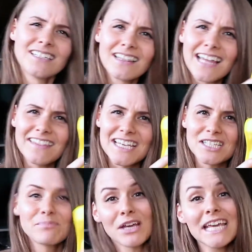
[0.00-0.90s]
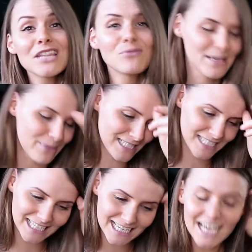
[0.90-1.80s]
than this. But either way,
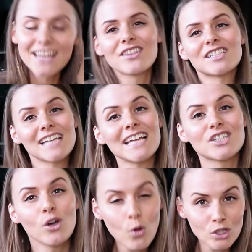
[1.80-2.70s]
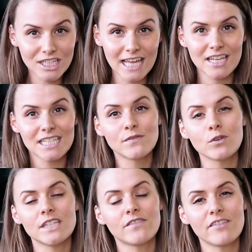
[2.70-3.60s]
basically the set altogether is
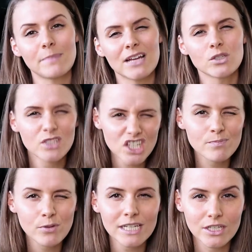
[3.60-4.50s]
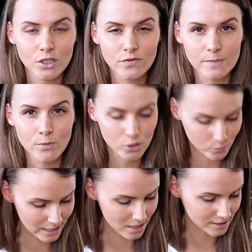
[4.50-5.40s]
£45, which is pretty good for
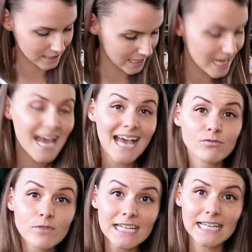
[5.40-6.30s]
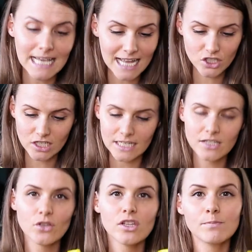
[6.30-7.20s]
sportswear, I'll say. And really, actually,
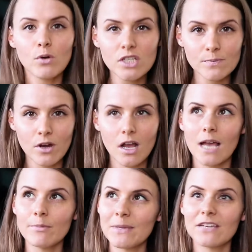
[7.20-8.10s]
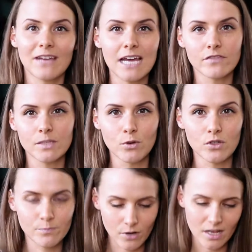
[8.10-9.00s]
so the sports bra, I'm a big fan of the
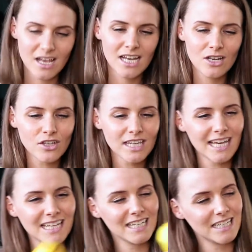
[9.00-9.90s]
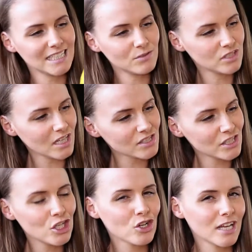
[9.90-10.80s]
sports bra. Looking at it, it
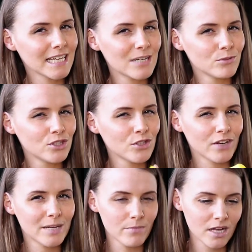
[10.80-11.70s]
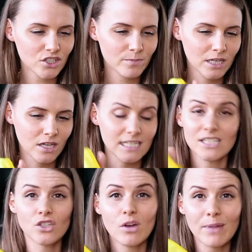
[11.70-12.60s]
doesn't look like it would do very much because
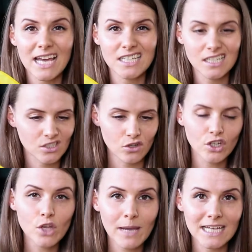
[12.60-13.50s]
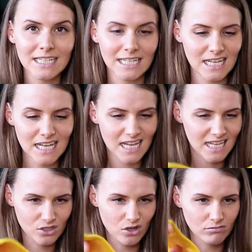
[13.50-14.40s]
it's not padded, it's got no padding in it,
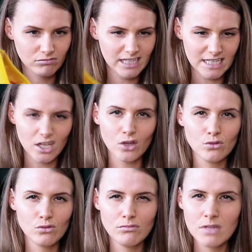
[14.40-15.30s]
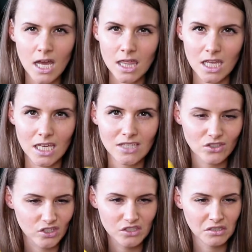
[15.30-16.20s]
it's got really nothing. It's
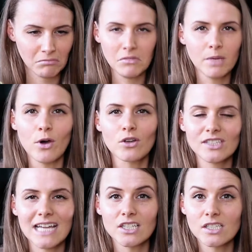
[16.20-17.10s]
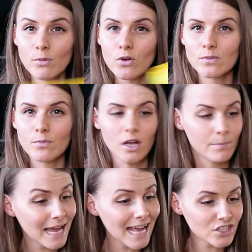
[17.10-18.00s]
just your bog standard sports bra.
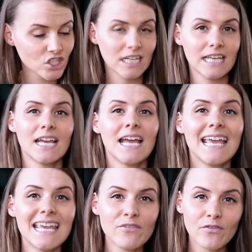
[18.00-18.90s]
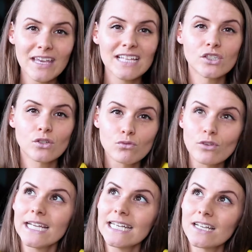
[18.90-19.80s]
But actually, it fits
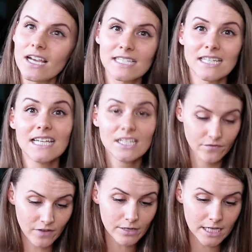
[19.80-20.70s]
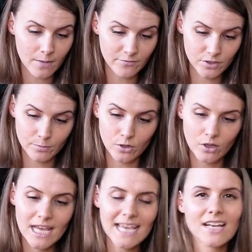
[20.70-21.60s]
really nicely, it's very
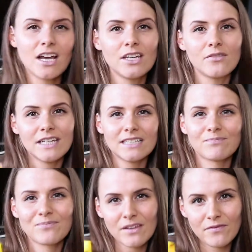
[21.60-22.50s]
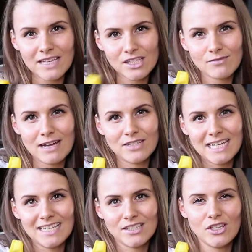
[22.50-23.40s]
comfortable, it fits around
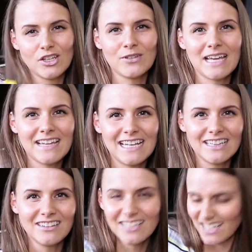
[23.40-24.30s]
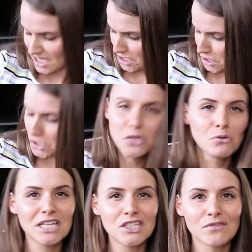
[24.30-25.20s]
here so that you don't get that little
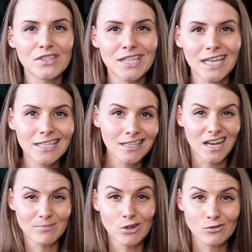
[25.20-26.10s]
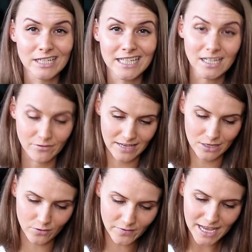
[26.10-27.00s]
squidge of skin that I'm not really a fan of.